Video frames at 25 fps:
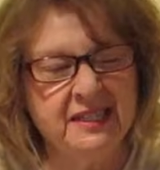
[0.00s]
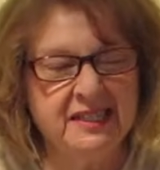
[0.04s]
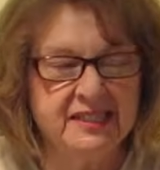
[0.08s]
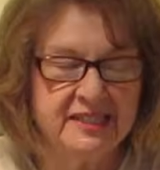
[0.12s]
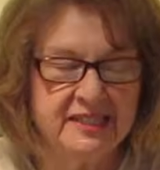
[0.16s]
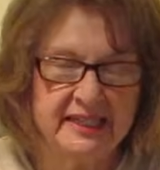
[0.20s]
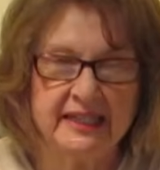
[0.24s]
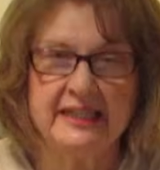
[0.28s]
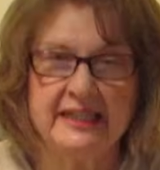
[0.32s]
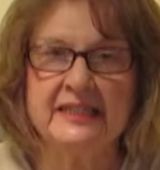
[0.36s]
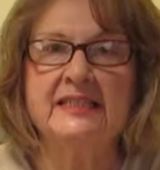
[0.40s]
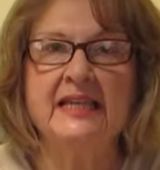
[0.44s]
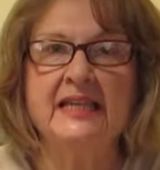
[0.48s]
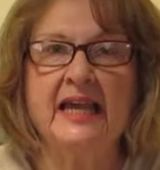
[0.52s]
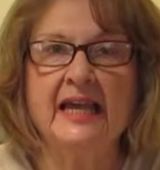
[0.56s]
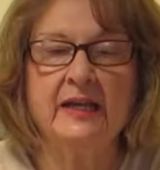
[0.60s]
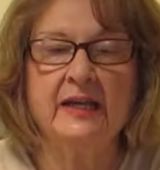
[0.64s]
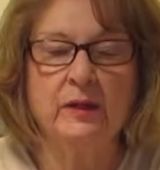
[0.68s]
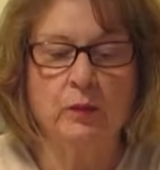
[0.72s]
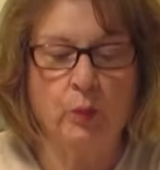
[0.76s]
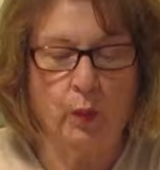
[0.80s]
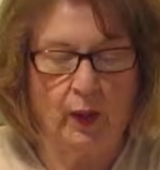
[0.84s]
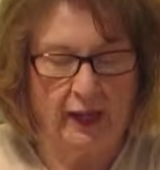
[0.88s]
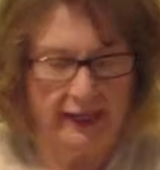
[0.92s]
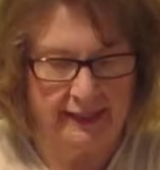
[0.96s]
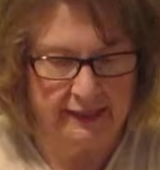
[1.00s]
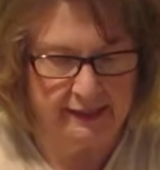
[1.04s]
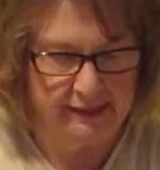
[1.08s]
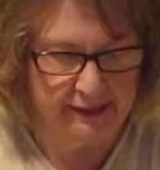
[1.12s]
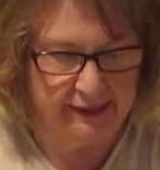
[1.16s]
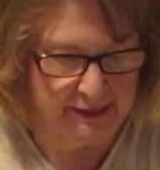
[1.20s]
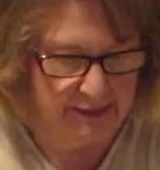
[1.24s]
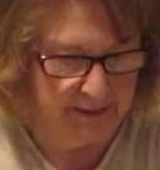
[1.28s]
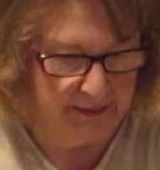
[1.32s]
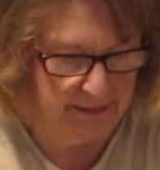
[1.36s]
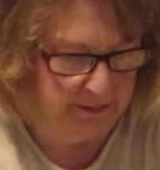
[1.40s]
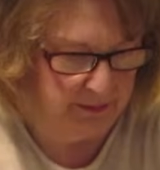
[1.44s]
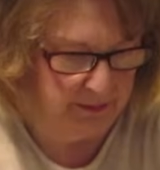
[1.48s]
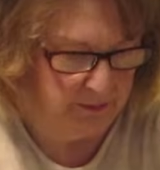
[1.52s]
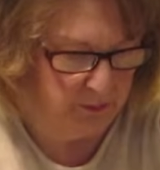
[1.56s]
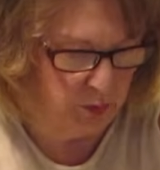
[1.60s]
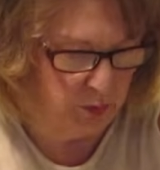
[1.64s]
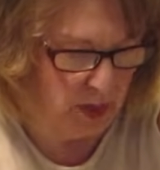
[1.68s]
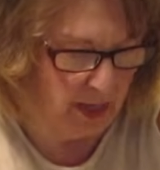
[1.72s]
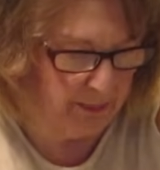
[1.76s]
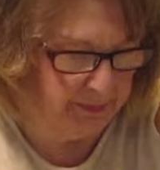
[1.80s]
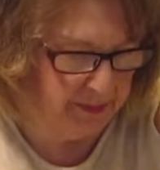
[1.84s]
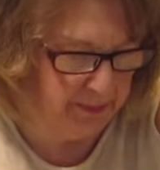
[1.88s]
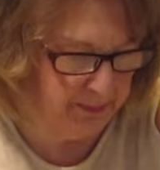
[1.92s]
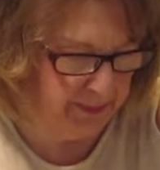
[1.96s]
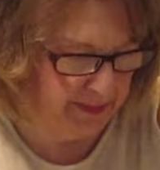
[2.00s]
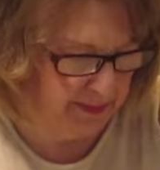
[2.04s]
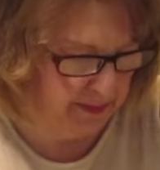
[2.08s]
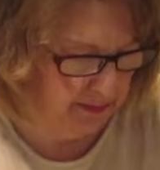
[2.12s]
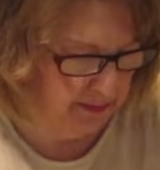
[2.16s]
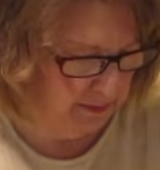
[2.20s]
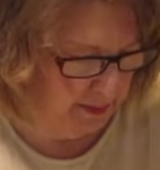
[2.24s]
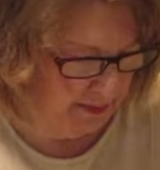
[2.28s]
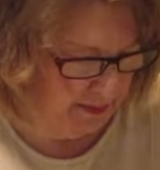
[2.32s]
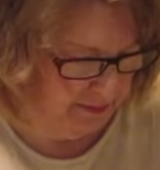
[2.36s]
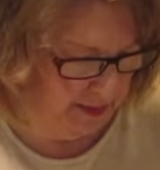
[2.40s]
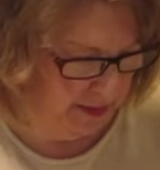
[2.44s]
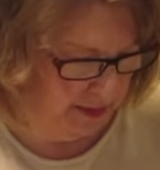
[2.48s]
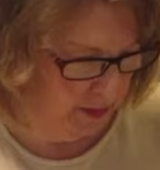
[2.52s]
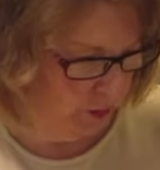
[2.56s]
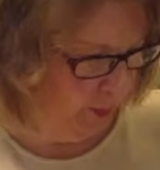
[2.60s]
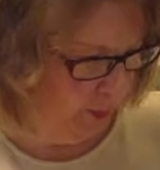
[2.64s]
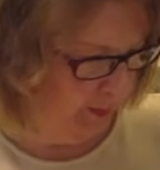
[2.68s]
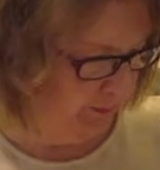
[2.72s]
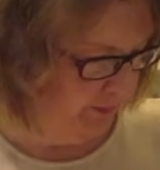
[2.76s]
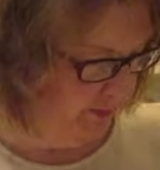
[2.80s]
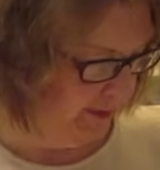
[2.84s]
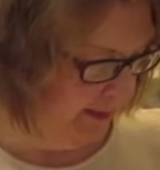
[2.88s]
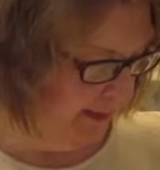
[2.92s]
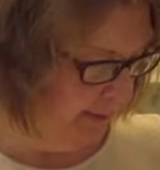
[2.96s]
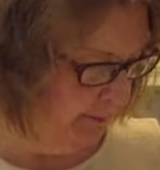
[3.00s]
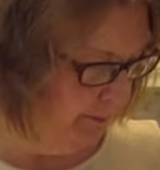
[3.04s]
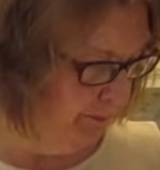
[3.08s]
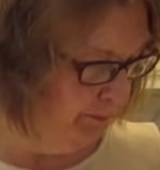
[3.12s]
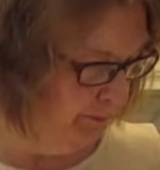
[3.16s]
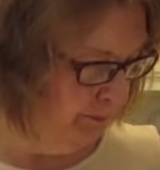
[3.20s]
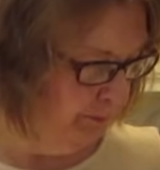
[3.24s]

6 egg whites, probably be the equivalent.